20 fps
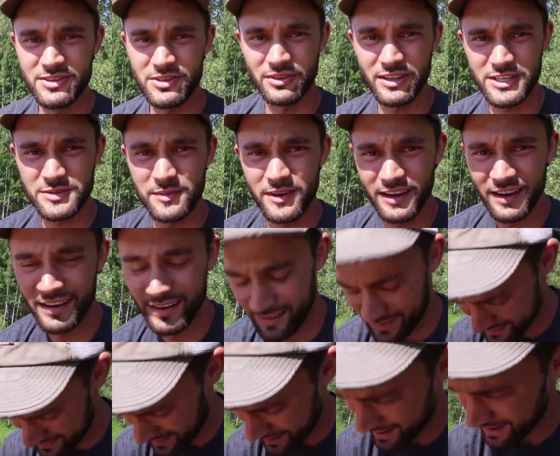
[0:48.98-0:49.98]
So let's be
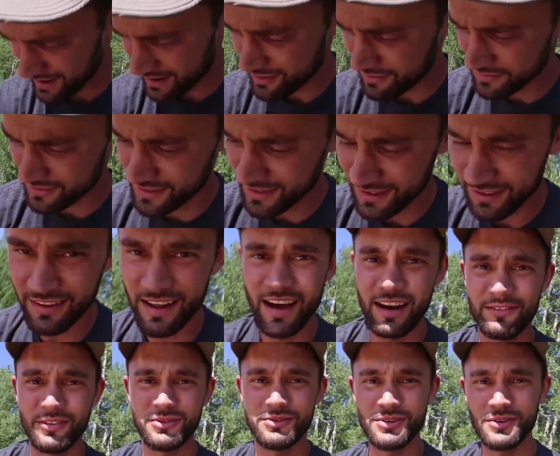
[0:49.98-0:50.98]
honest, I've seen a
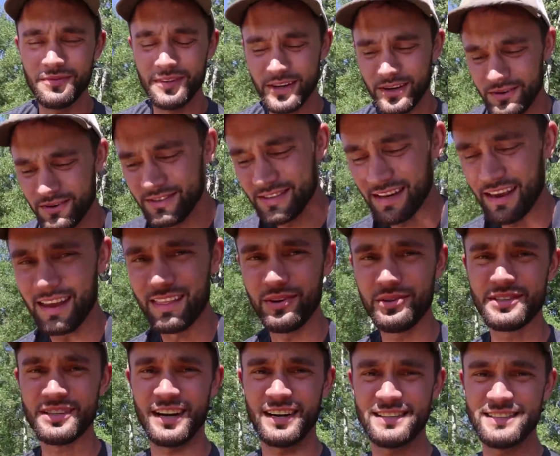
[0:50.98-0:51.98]
lot of YouTube videos and
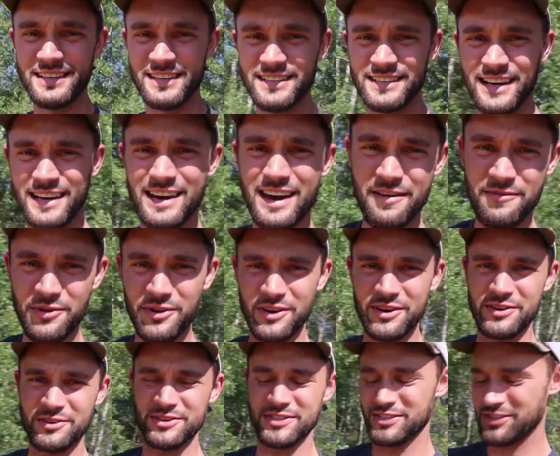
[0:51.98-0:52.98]
those cutscenes, I never
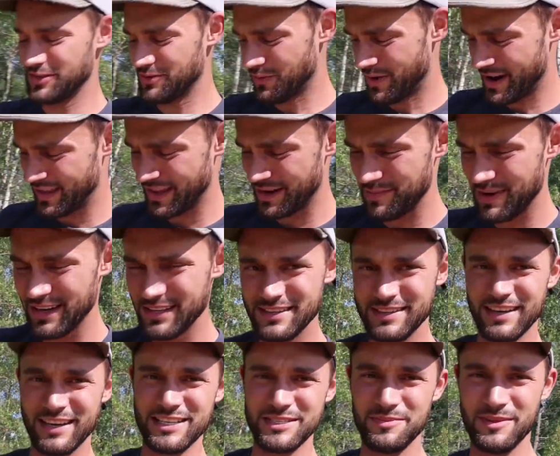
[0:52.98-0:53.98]
understood why they made
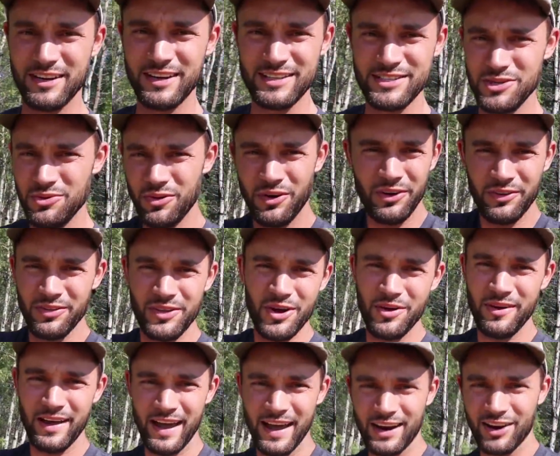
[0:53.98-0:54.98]
sense because you all
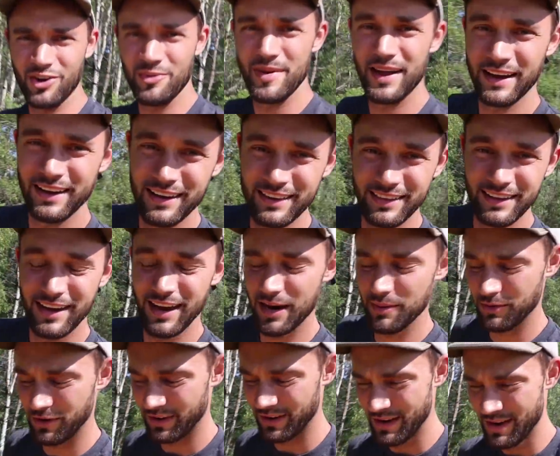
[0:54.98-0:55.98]
know I had to go back and get the
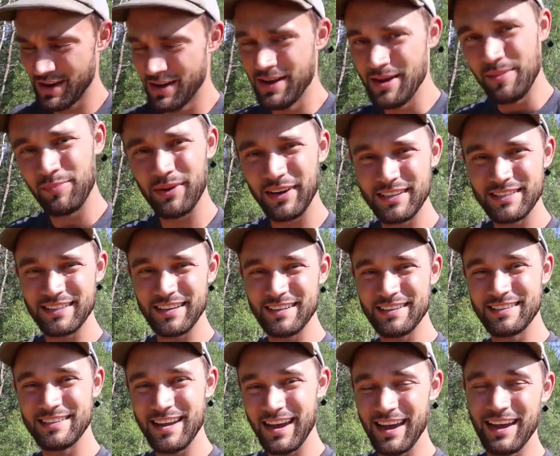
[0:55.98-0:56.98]
camera. But
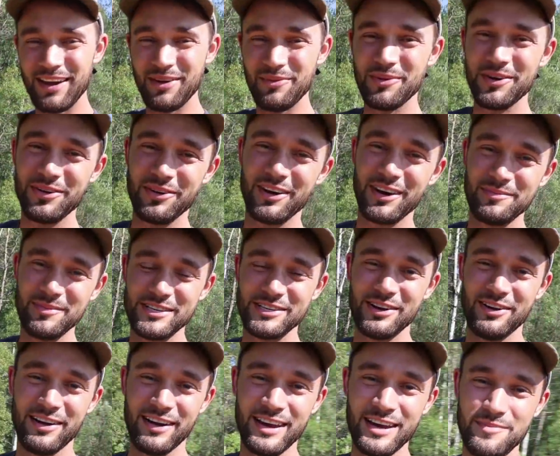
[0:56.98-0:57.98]
today we are going to be
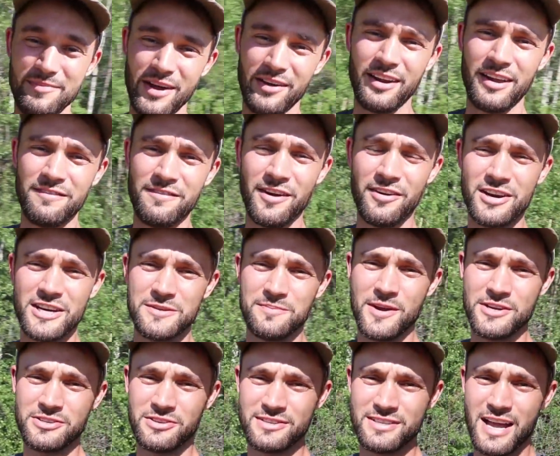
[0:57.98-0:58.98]
talking about a very
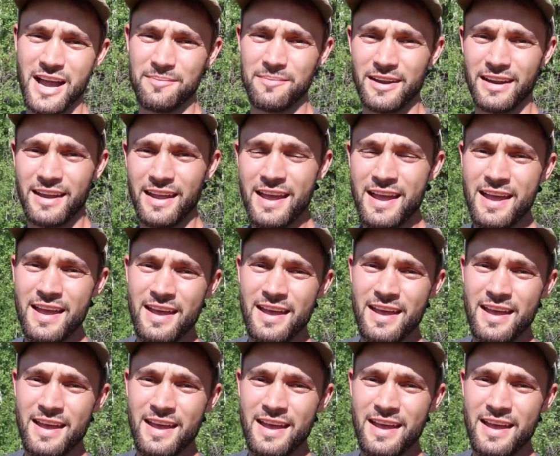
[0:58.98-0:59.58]
special topic.